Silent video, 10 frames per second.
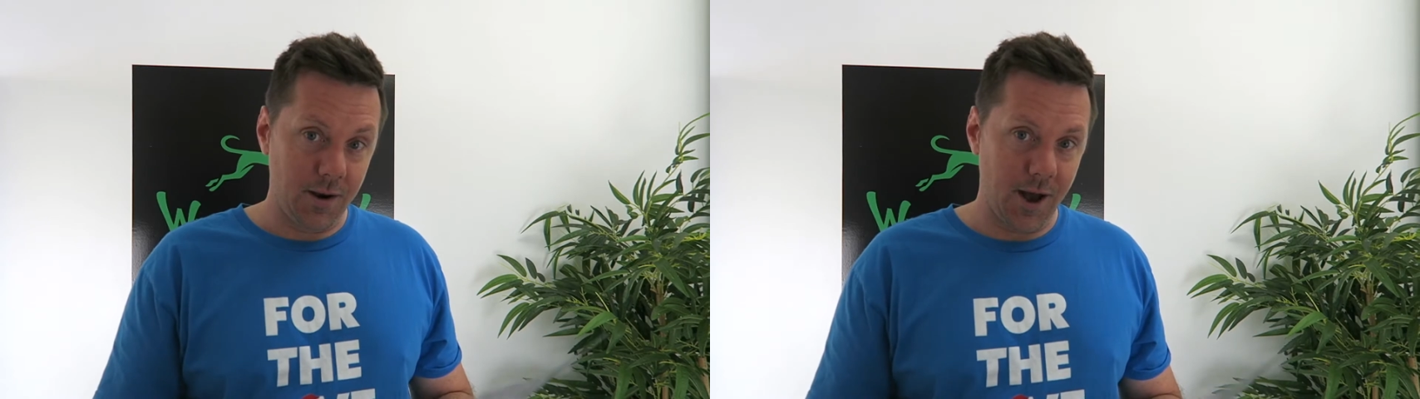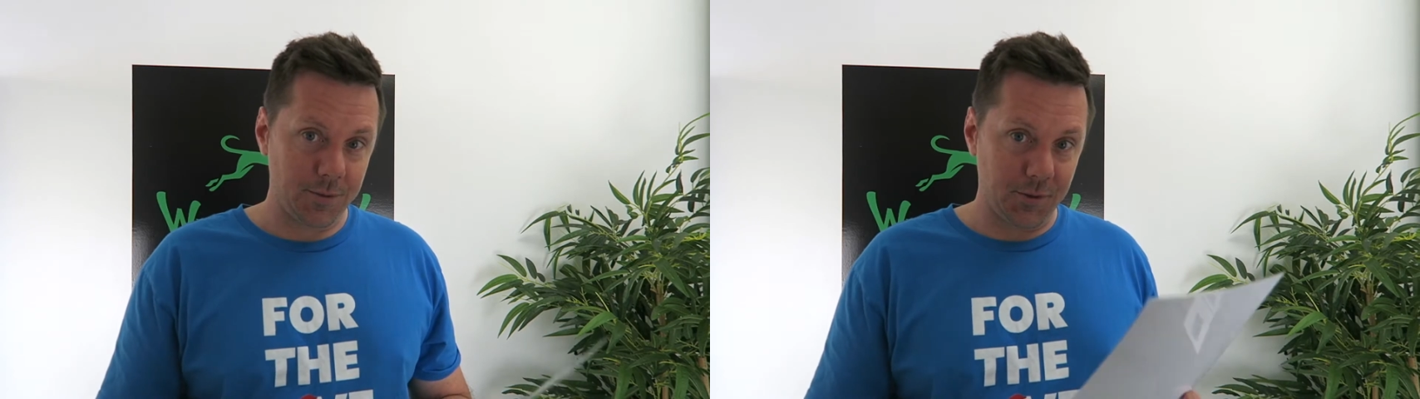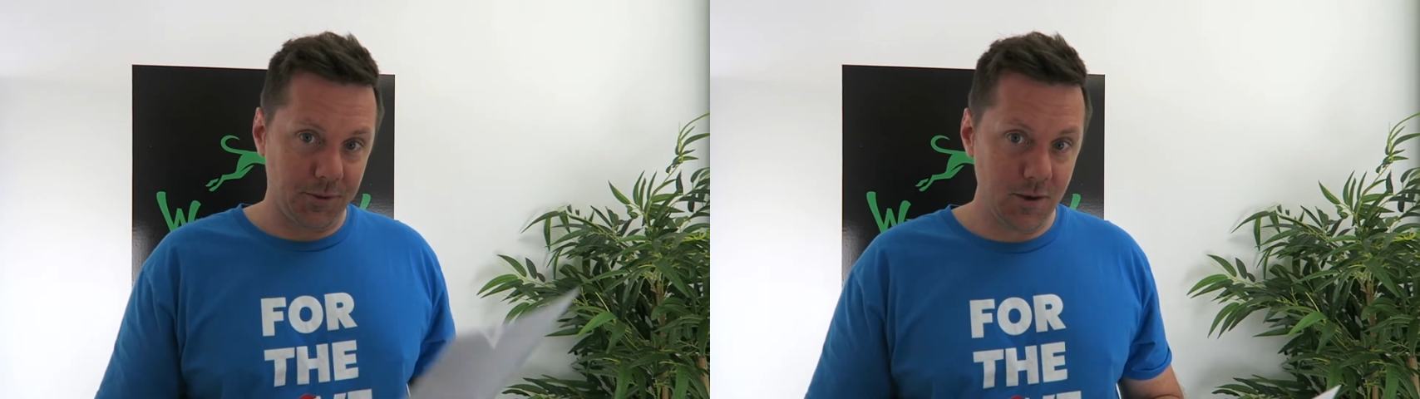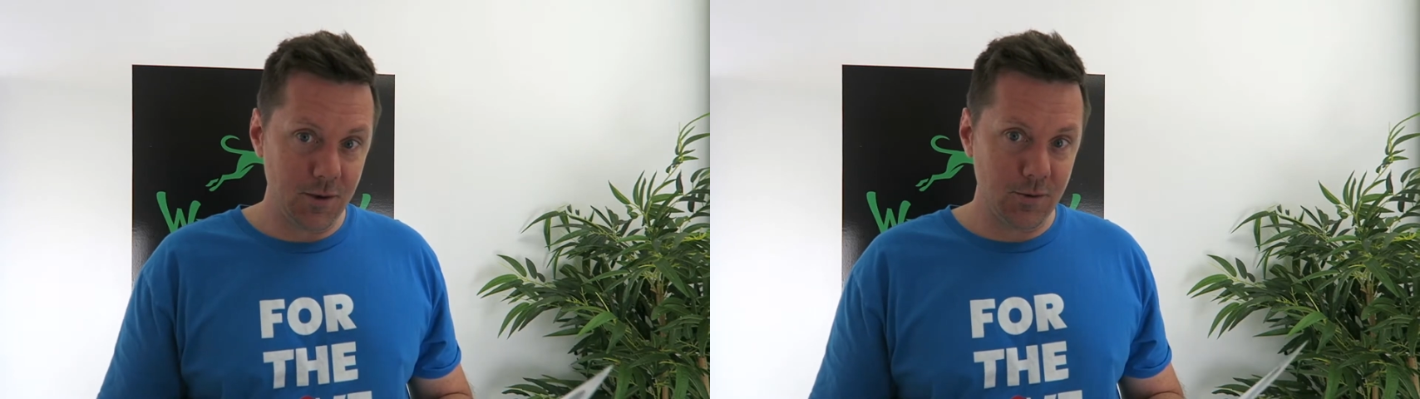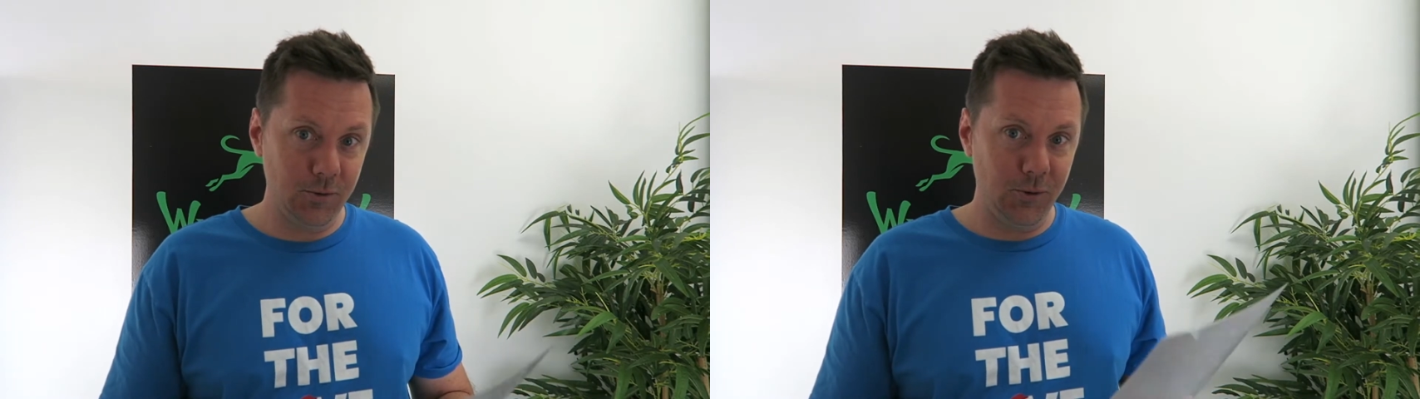Now, the
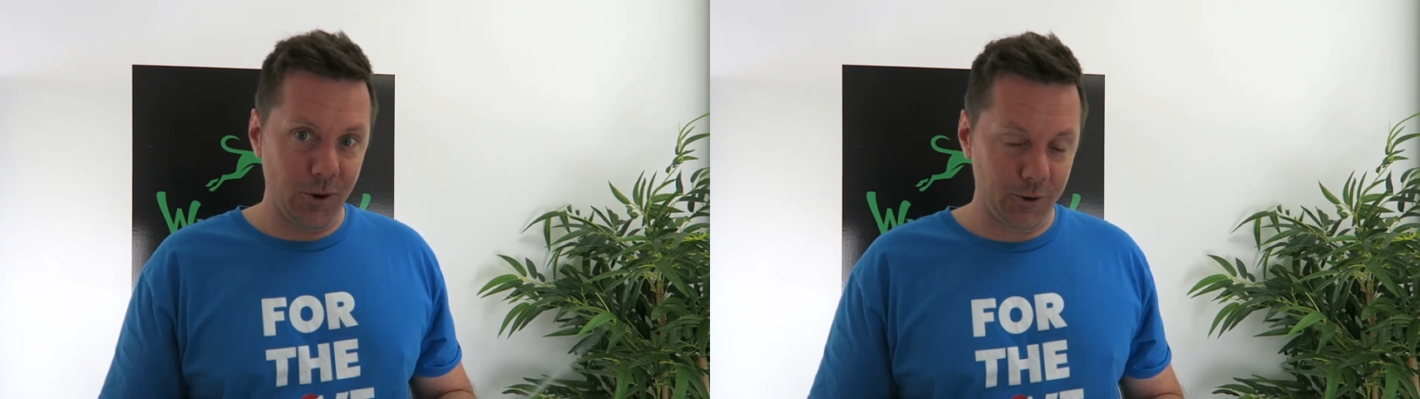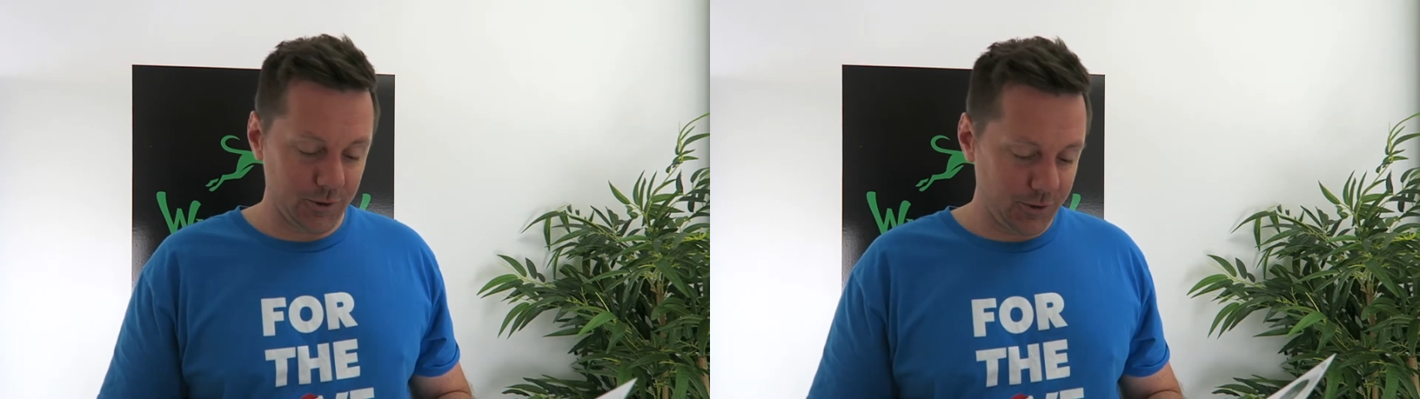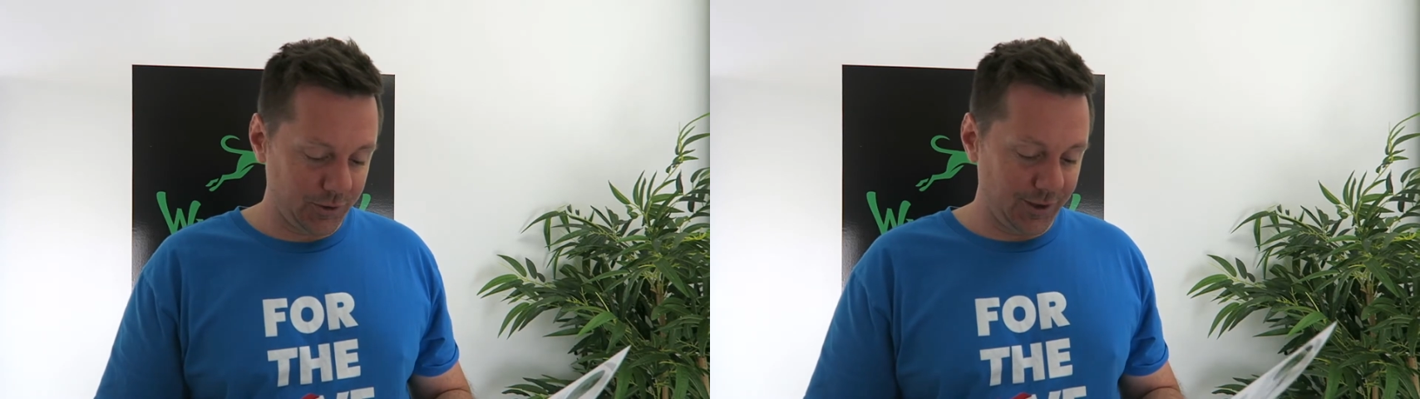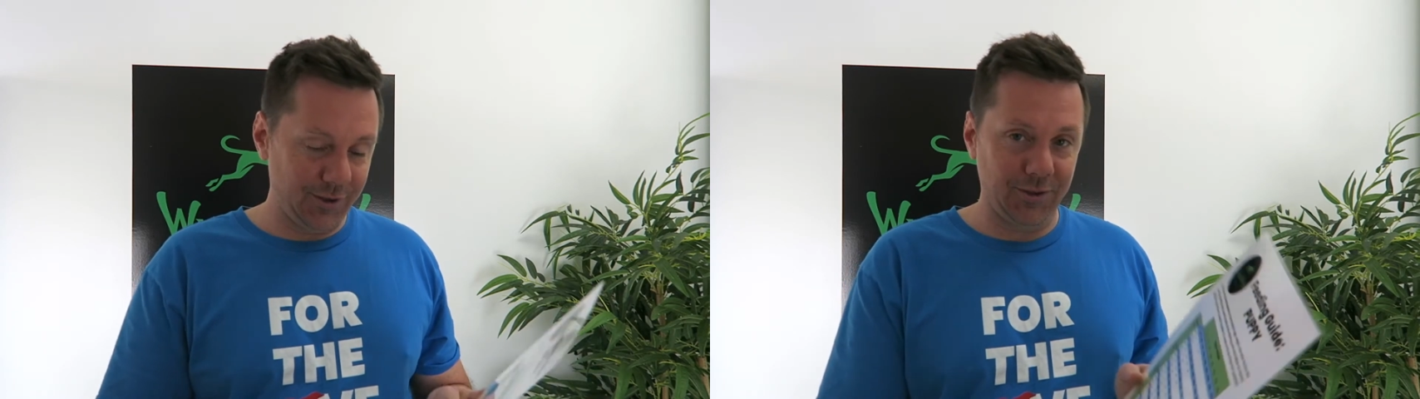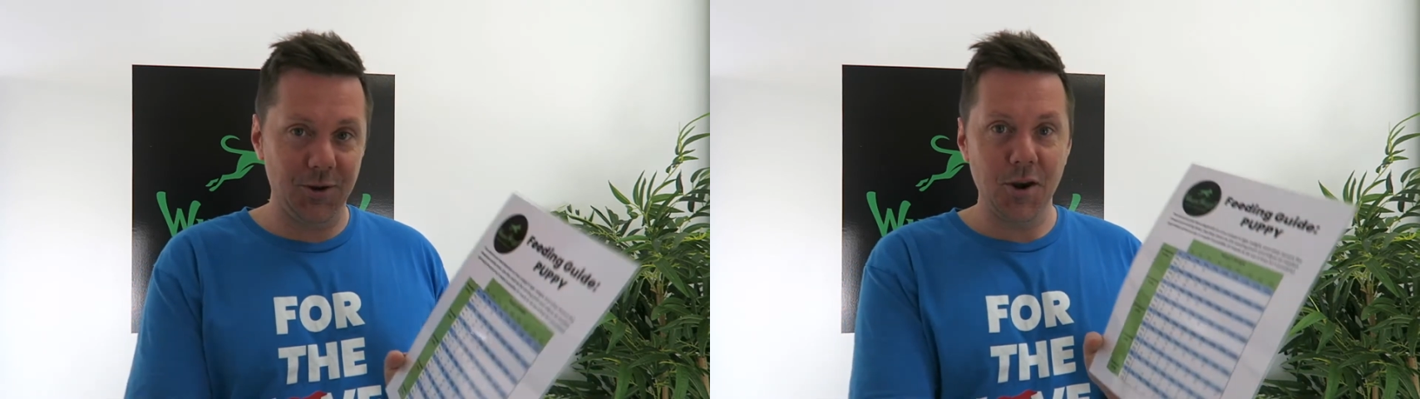thing you'll notice
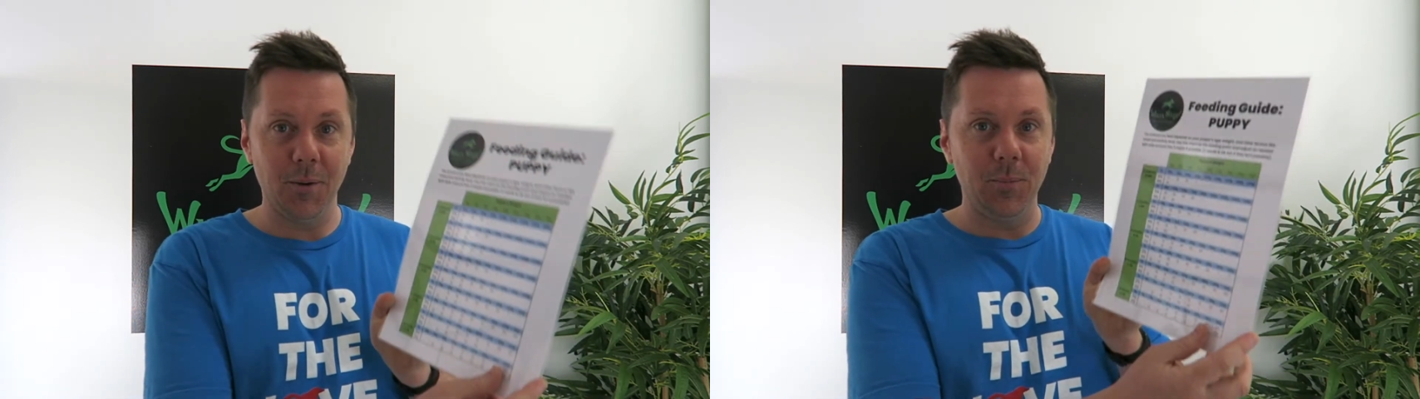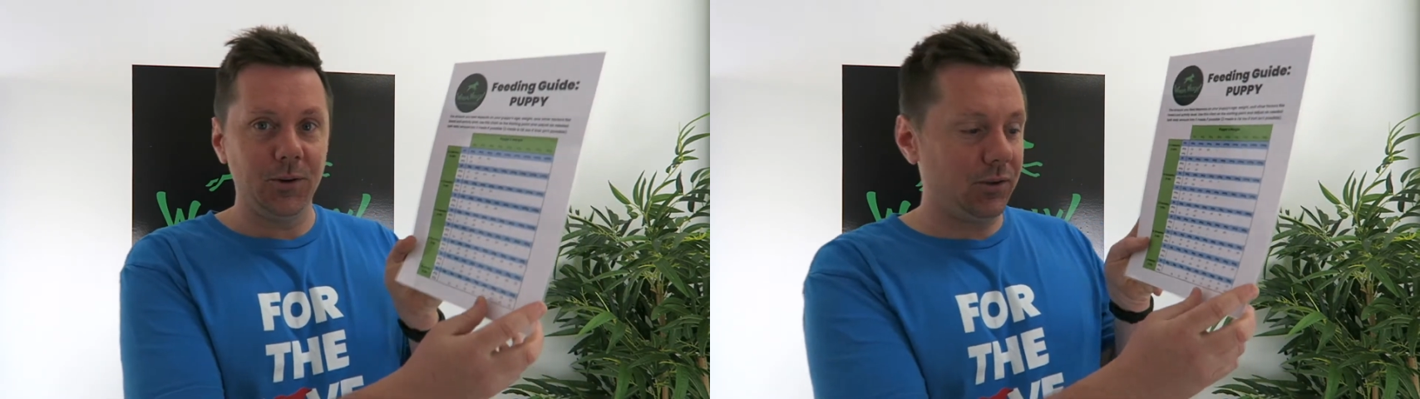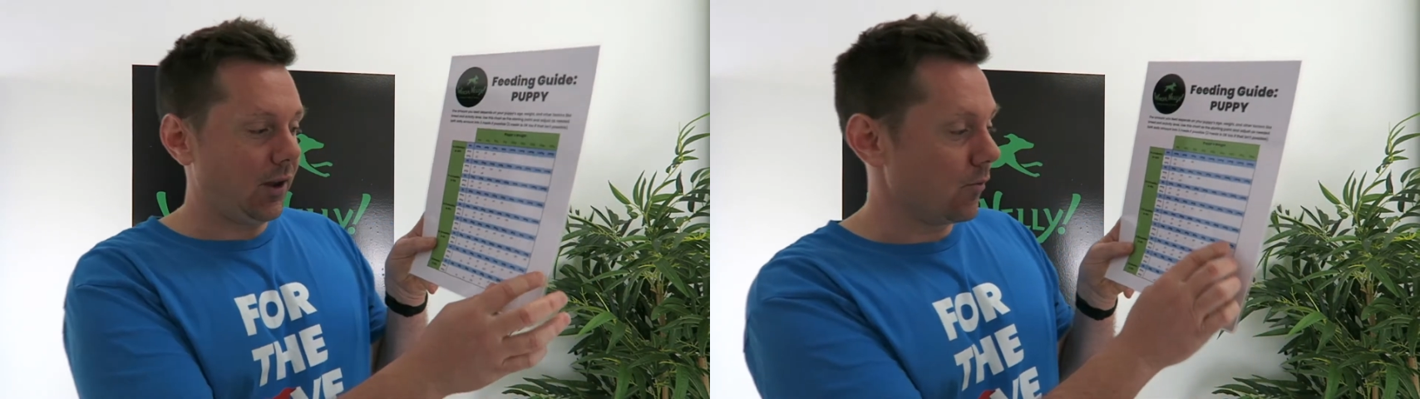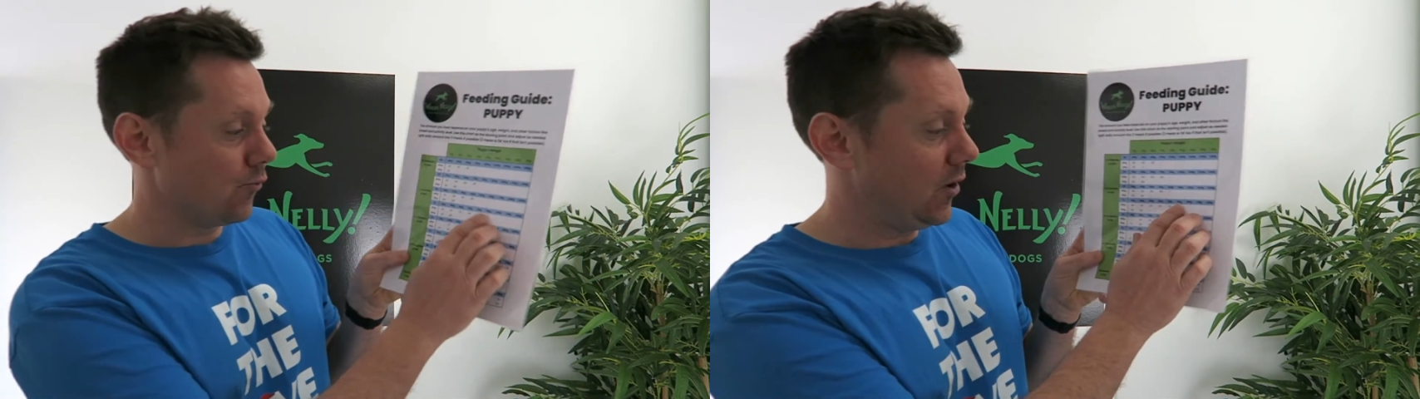is the numbers get